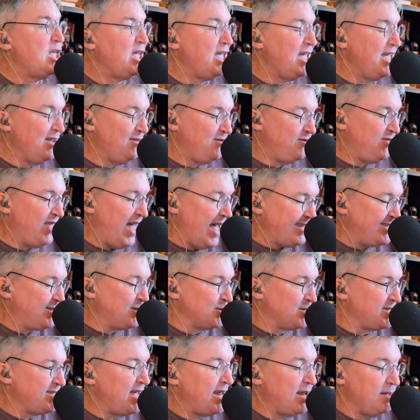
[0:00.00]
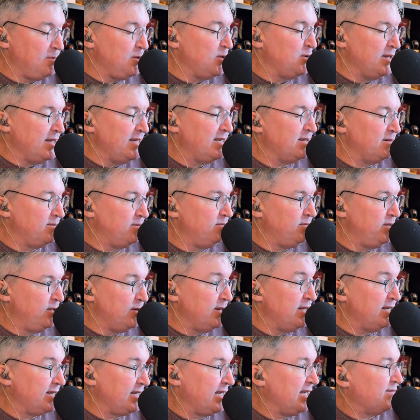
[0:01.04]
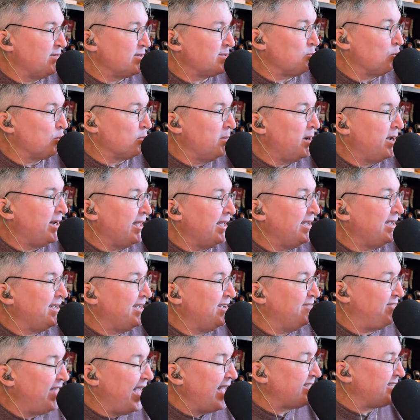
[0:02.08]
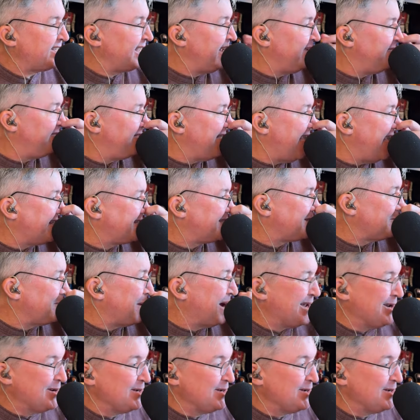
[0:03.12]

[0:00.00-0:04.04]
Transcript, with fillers: if that's your setup you need to you need to give us more money if that's if that's the way yeah.